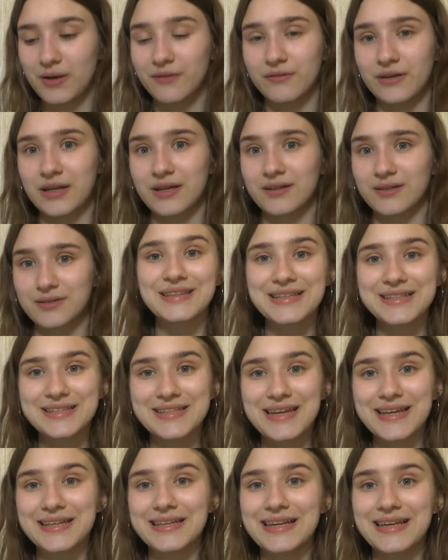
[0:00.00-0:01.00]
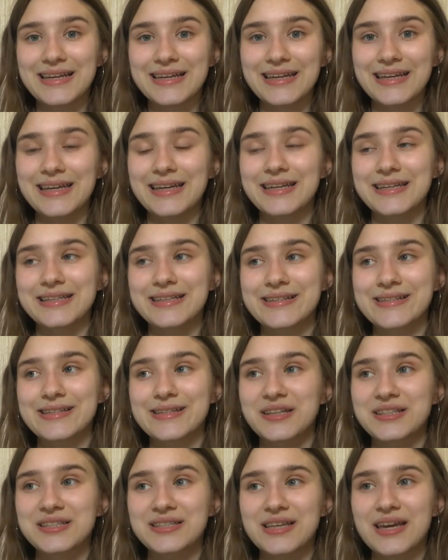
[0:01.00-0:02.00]
perfect. This technique is,
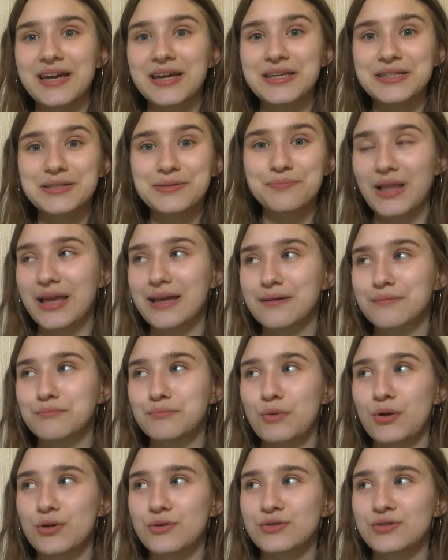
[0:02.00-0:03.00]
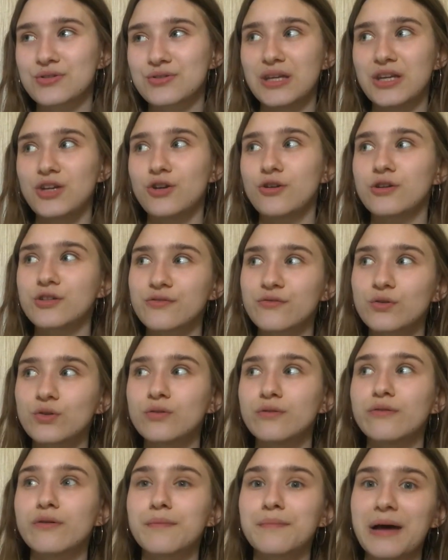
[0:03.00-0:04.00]
I'd say it's like mostly
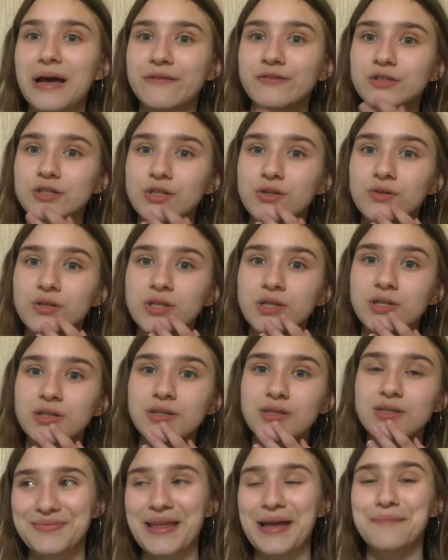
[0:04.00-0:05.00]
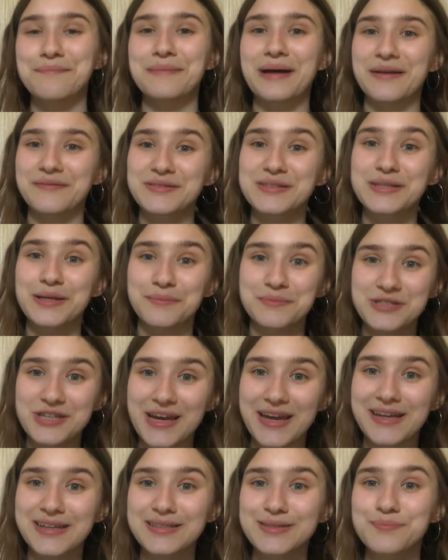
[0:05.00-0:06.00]
useful for math students and math
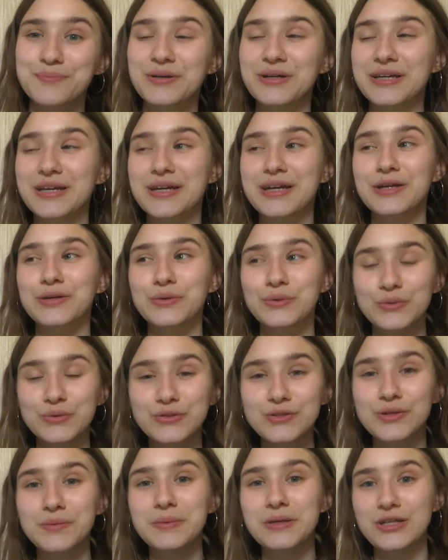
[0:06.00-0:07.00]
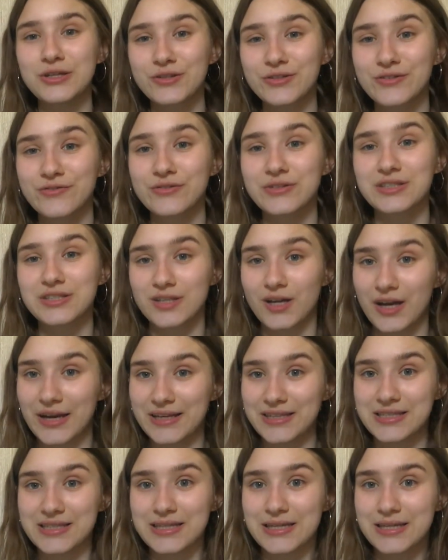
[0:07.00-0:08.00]
subjects, but it can also be used for
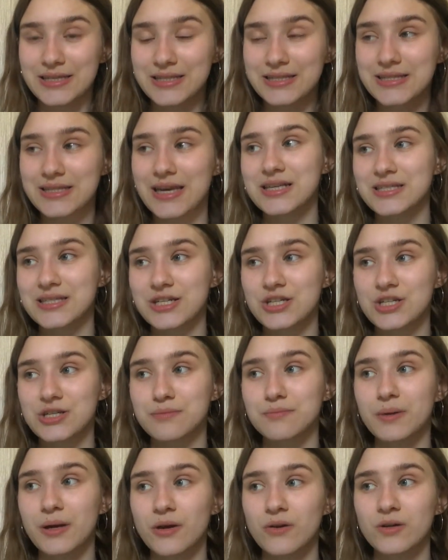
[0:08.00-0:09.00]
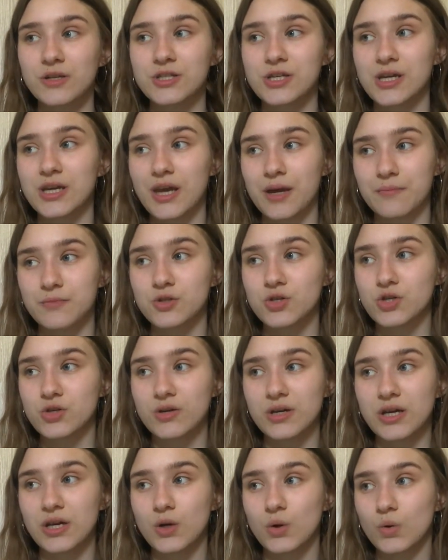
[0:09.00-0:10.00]
sciences such as biology,
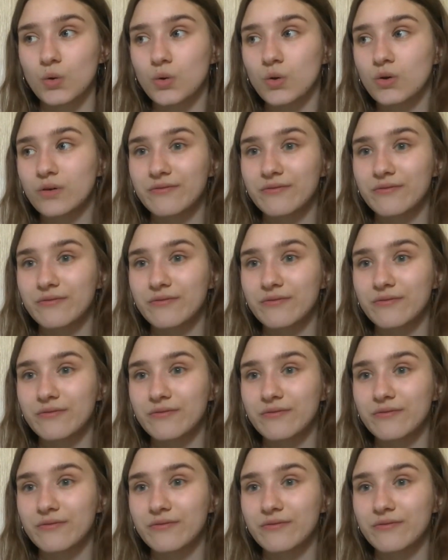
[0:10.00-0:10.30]
chemistry or